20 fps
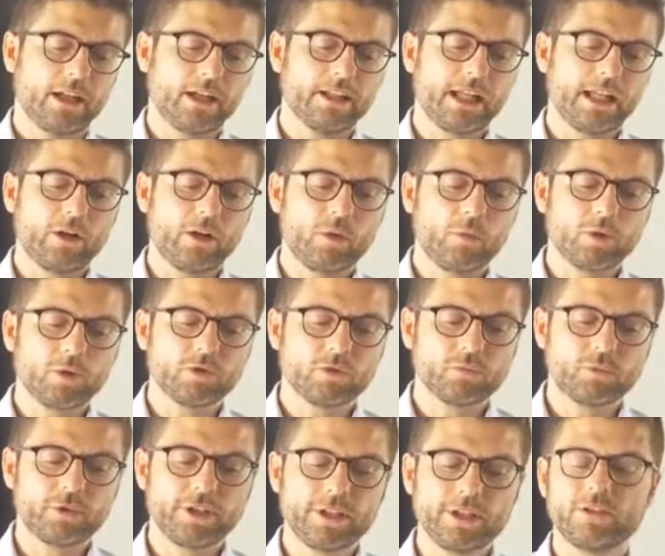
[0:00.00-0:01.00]
Now I want
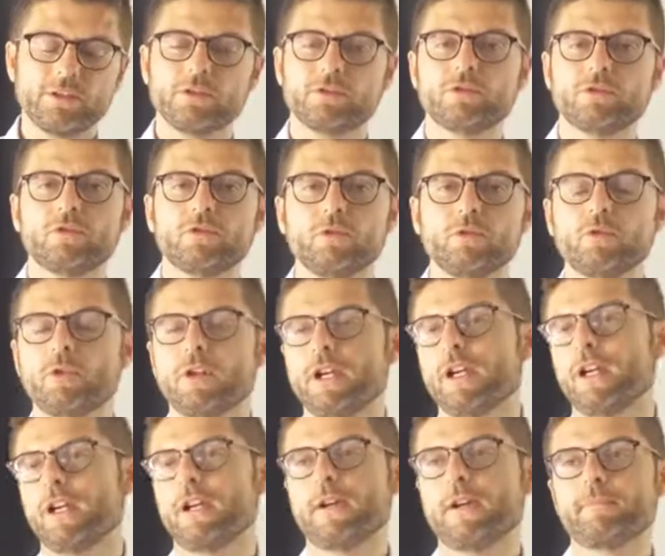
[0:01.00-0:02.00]
to bring you to do
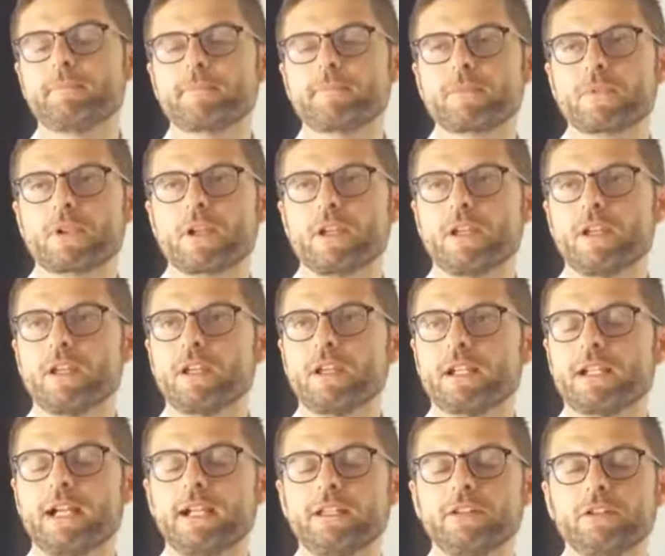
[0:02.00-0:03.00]
a
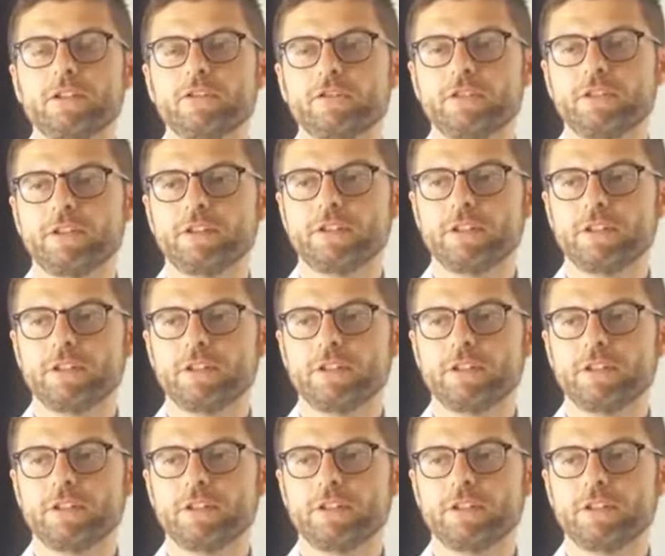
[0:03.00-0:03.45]
kind of